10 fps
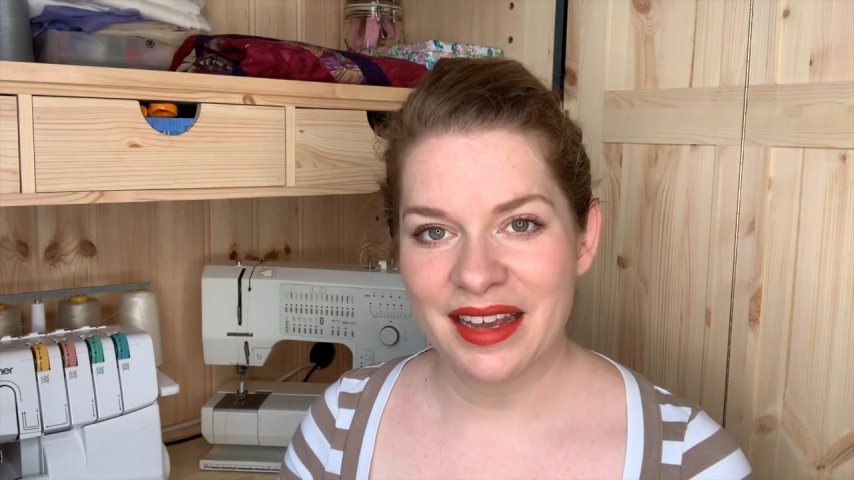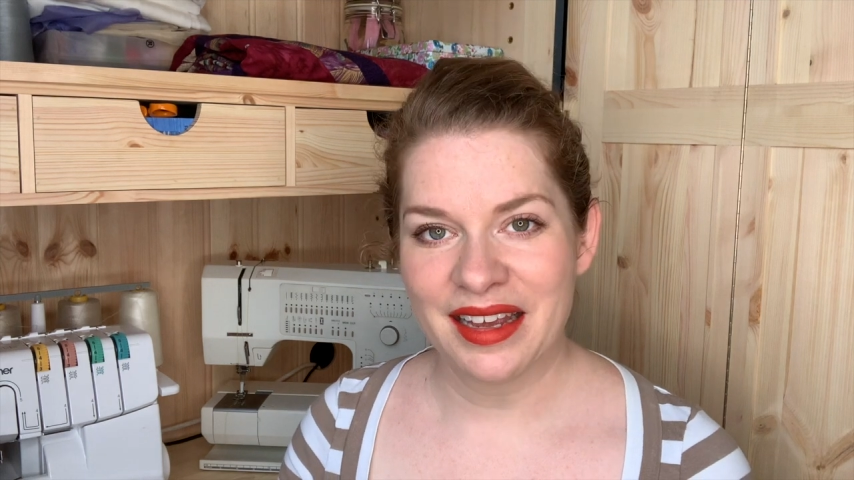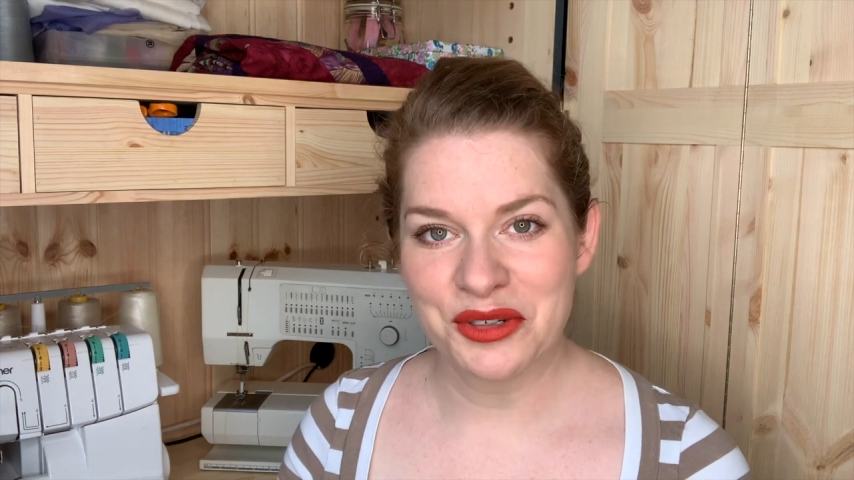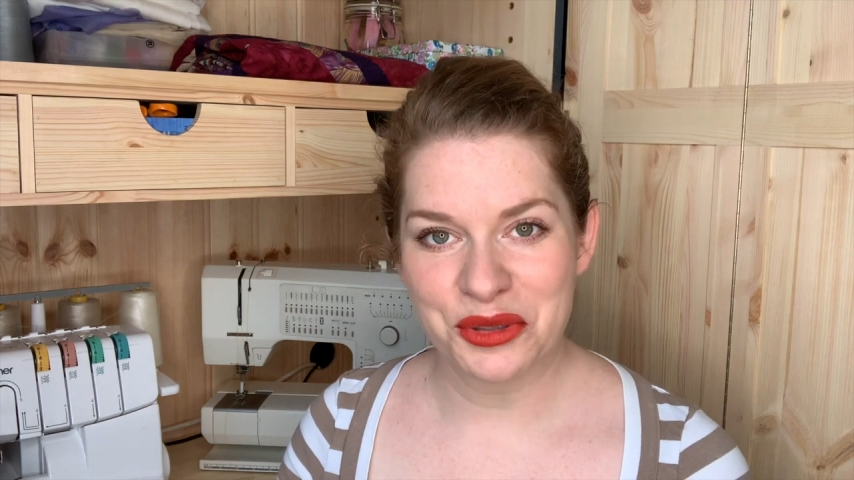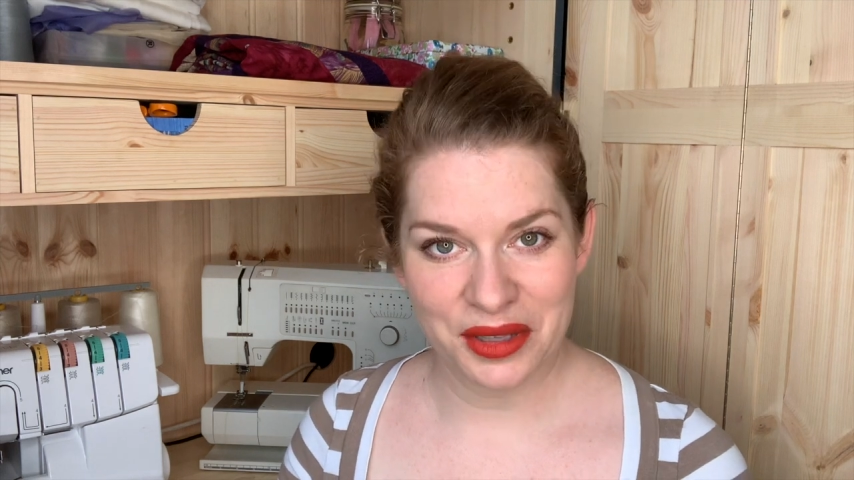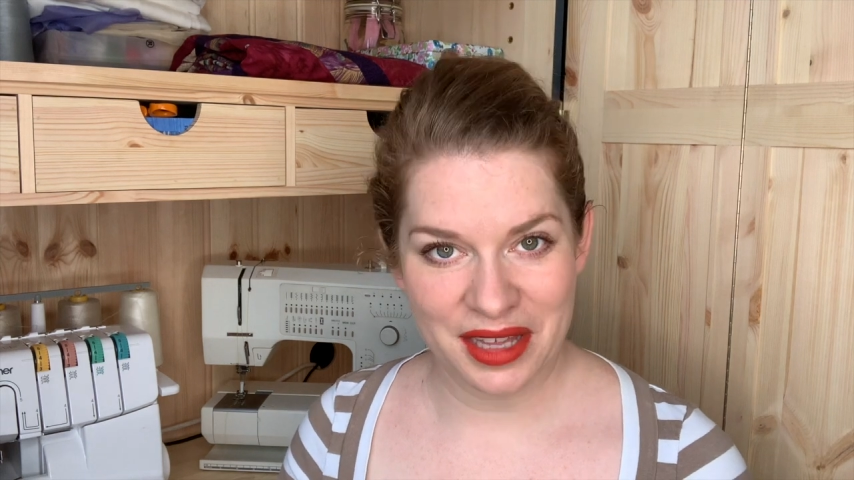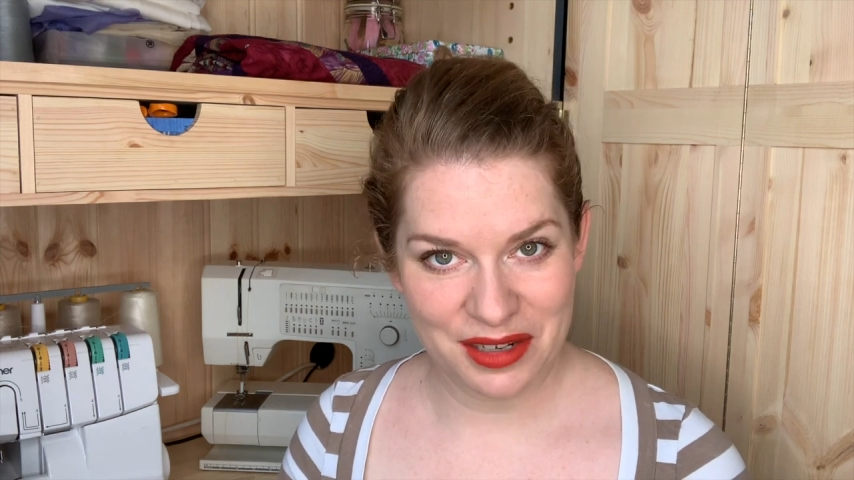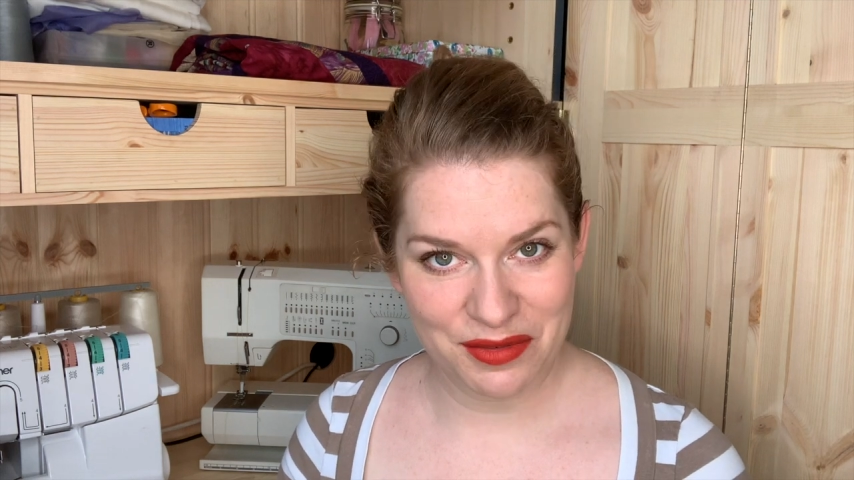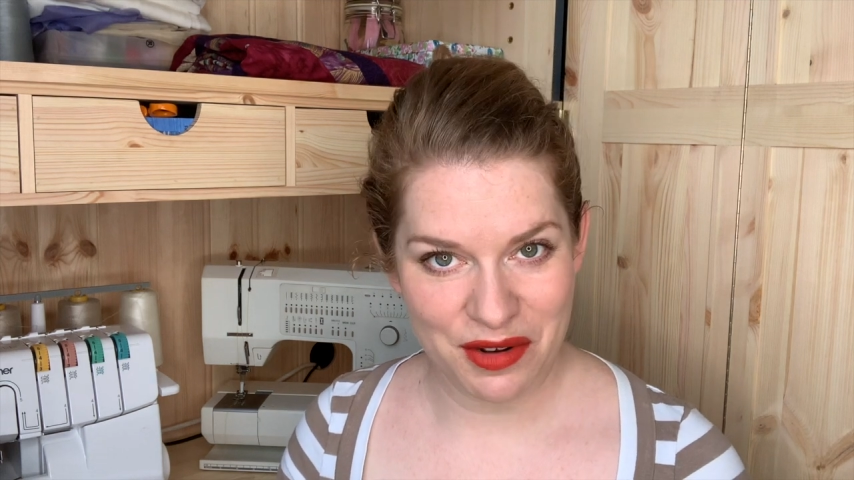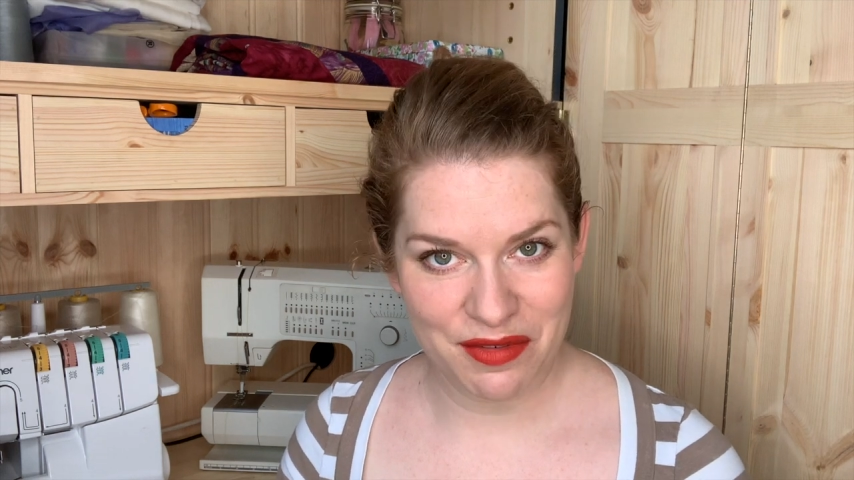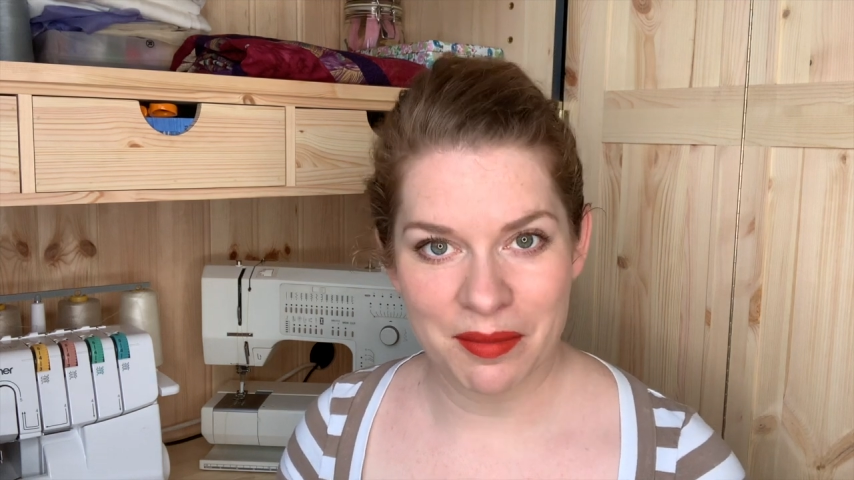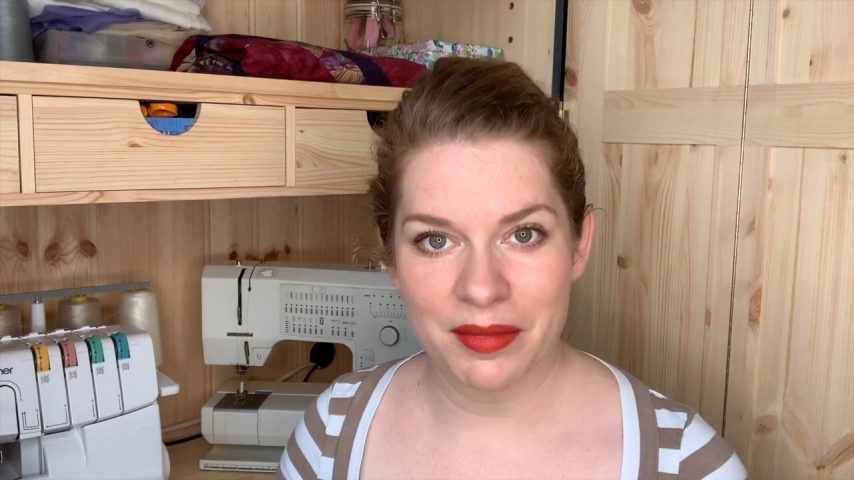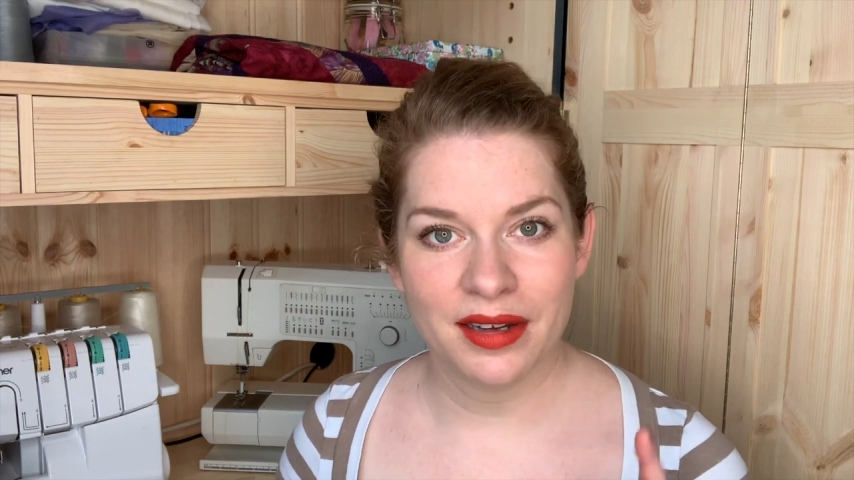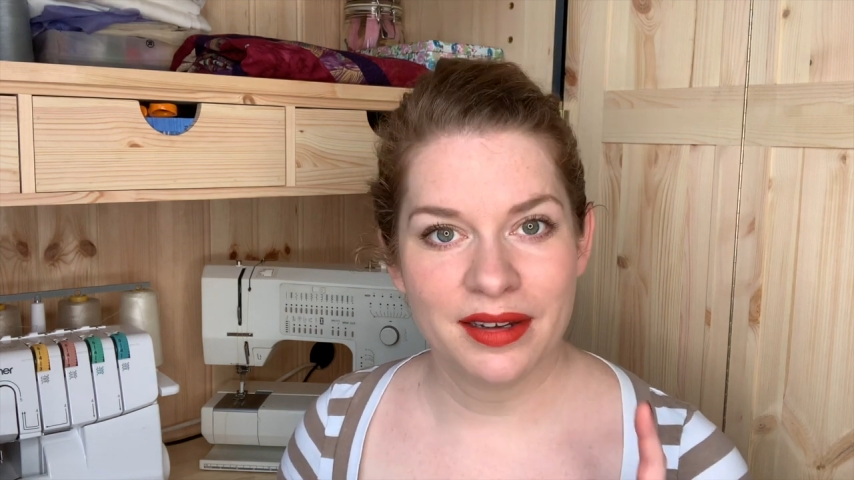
Enjoy the end of November,